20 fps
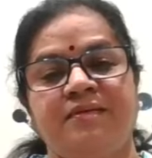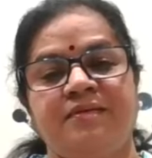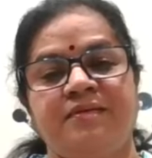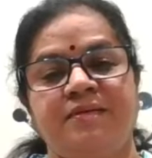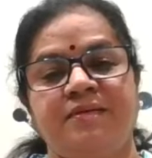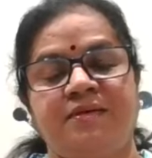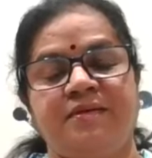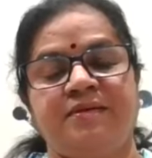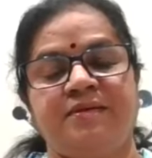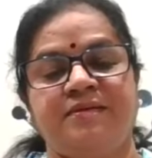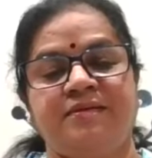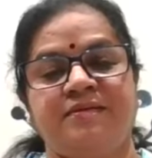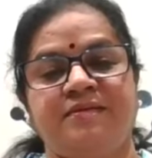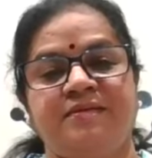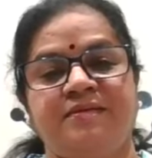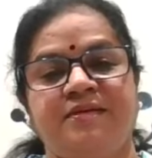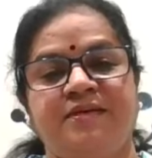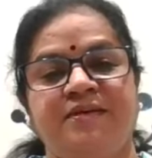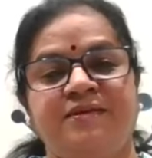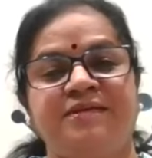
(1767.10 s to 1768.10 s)
Yeah,
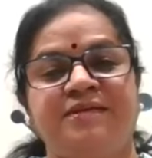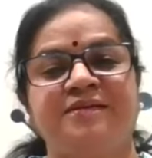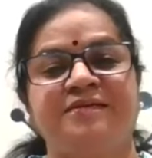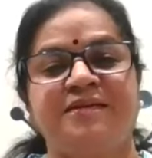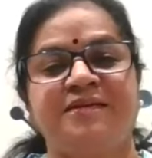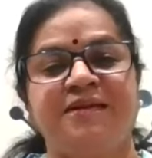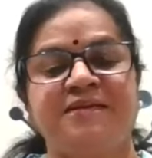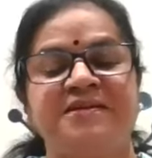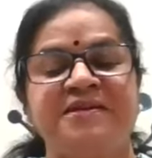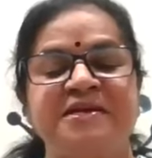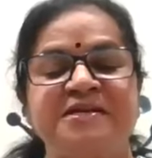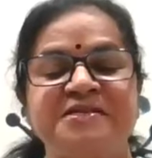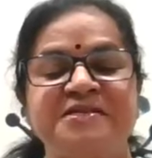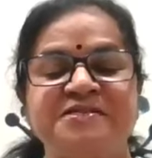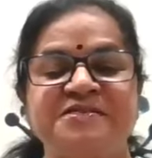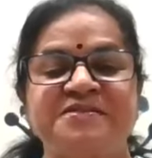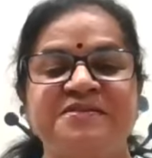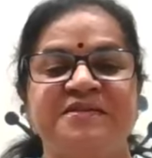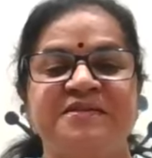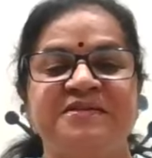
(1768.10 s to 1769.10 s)
I think that has,
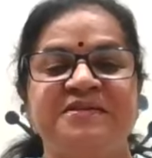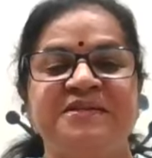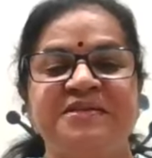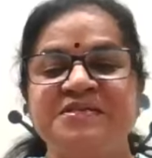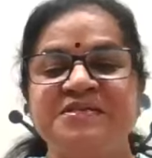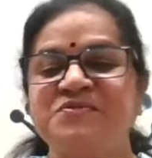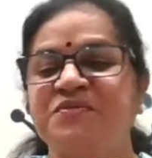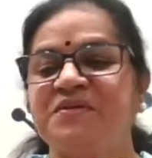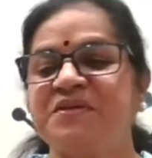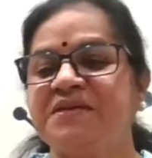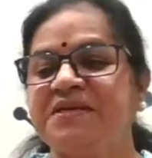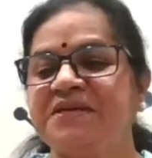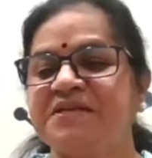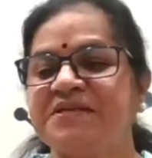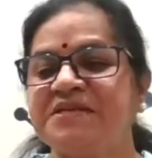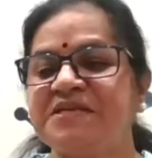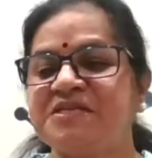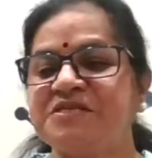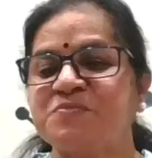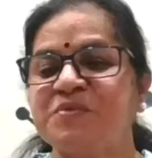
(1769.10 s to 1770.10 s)
that is why it
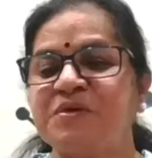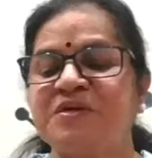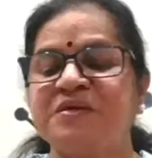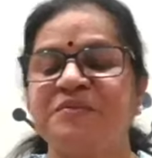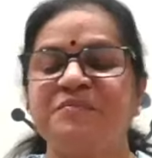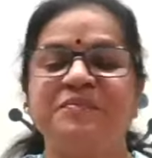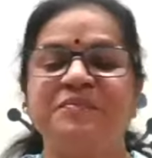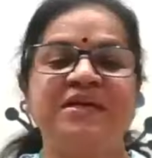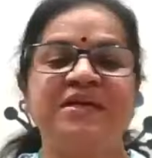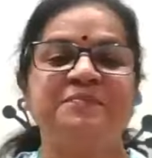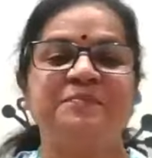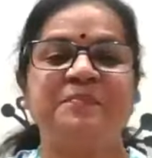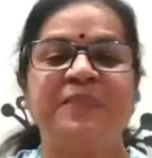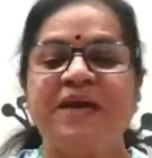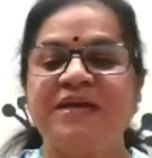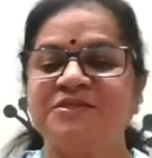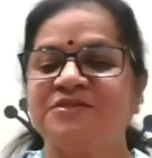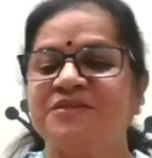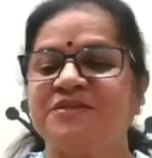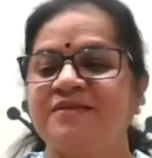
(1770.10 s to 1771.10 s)
has become my
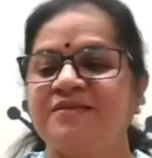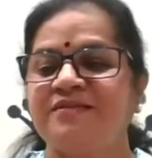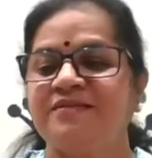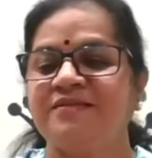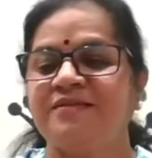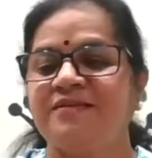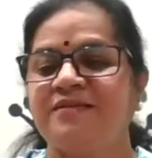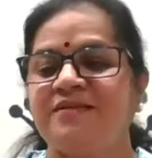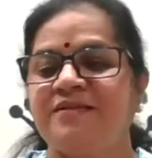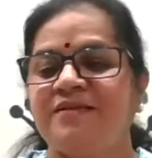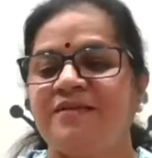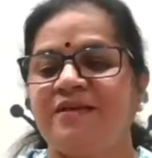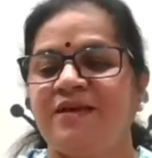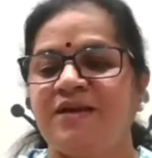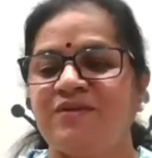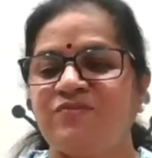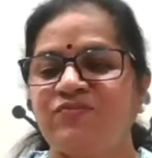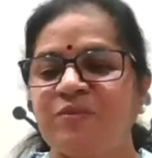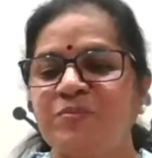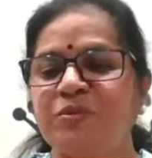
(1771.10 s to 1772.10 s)
passion.
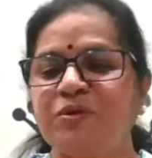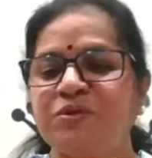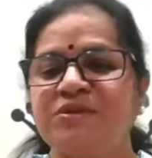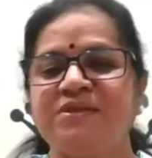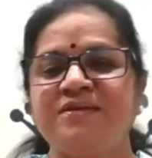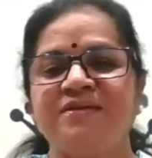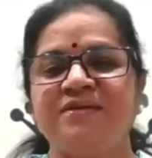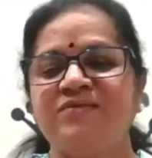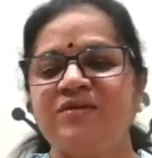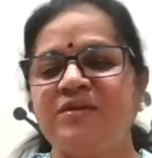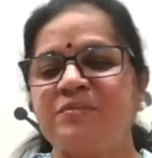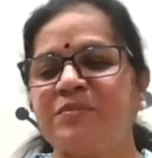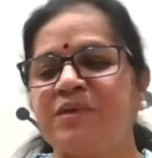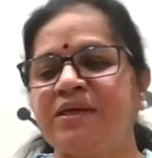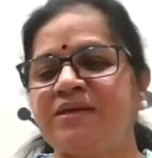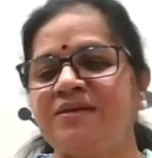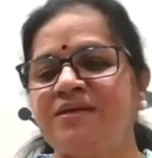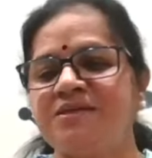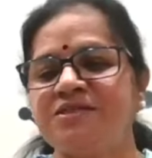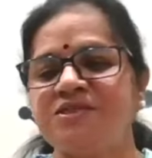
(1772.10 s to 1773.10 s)
And one more thing, even my
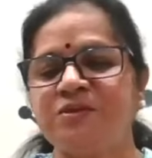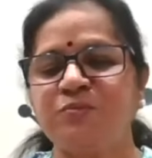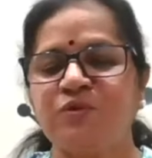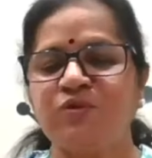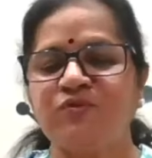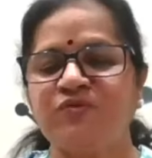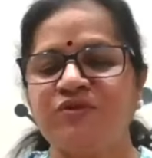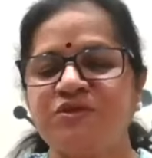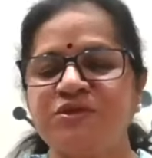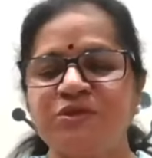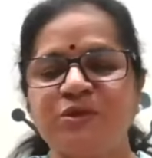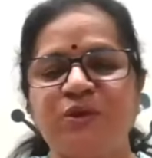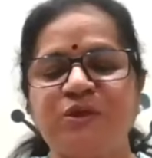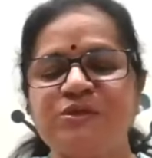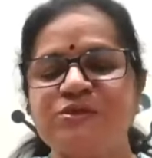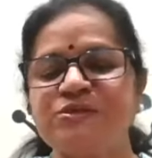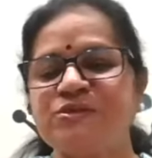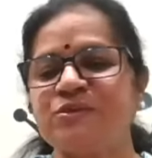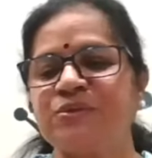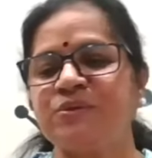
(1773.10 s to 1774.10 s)
teaching profession
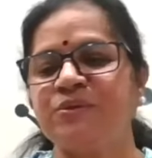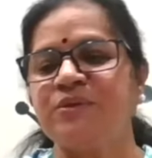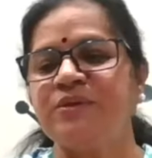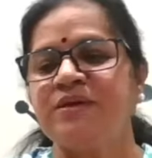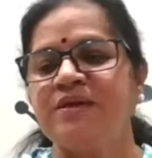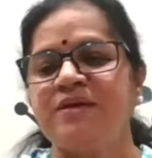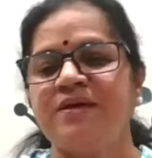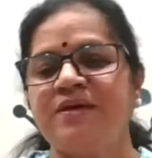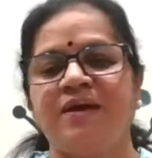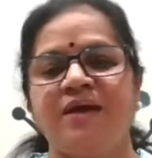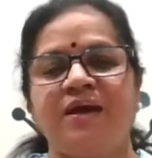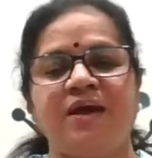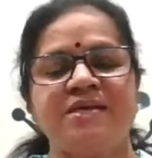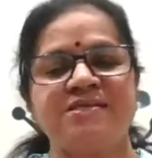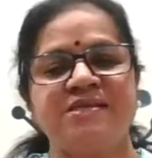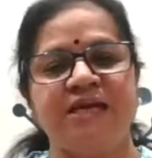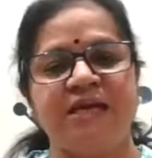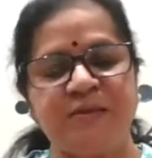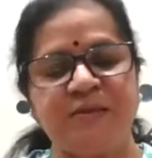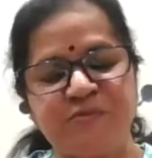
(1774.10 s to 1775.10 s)
also
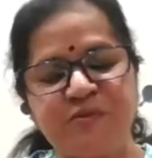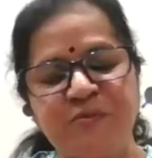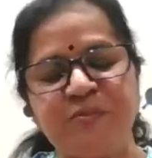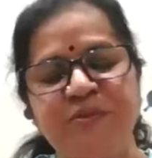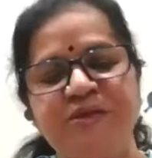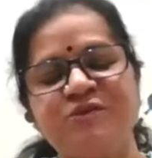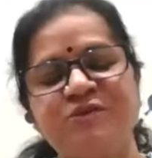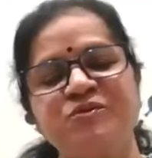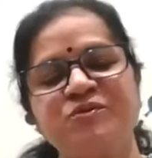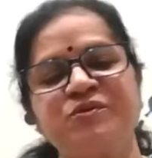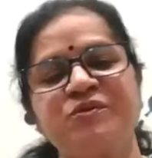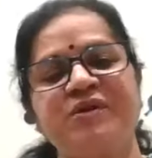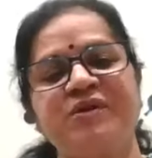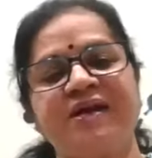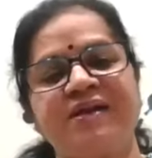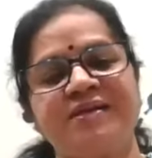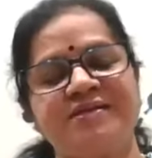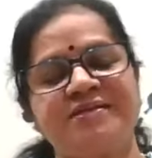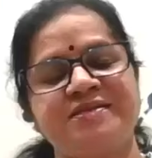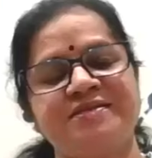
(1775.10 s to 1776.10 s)
has helped me to
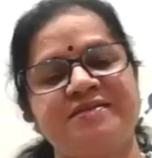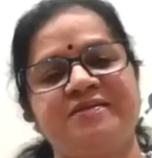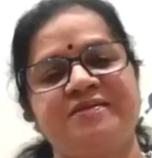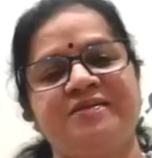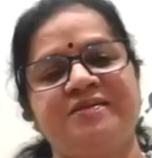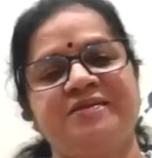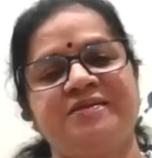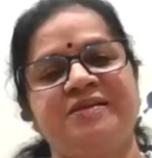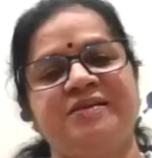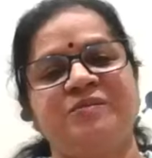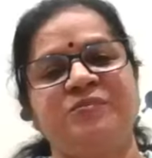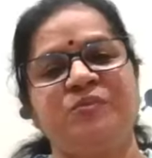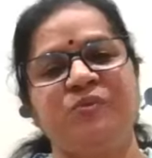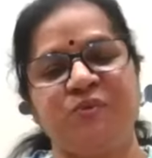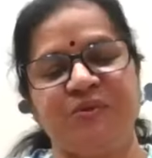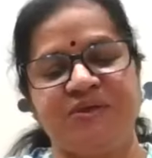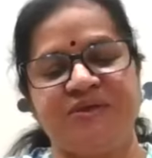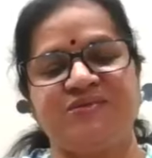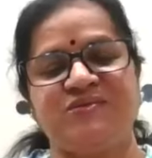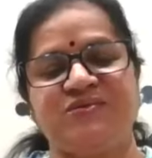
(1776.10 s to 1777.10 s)
write
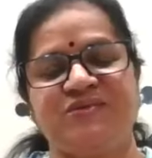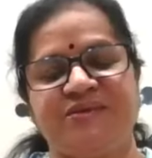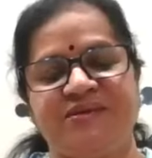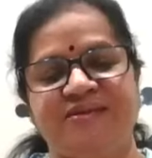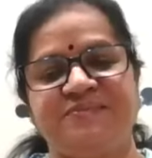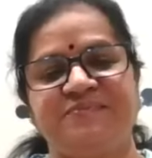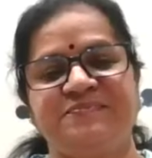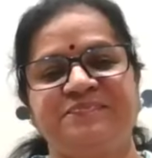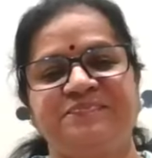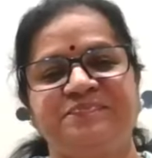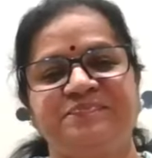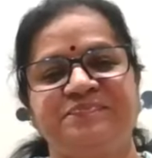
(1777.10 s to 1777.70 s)
poetry.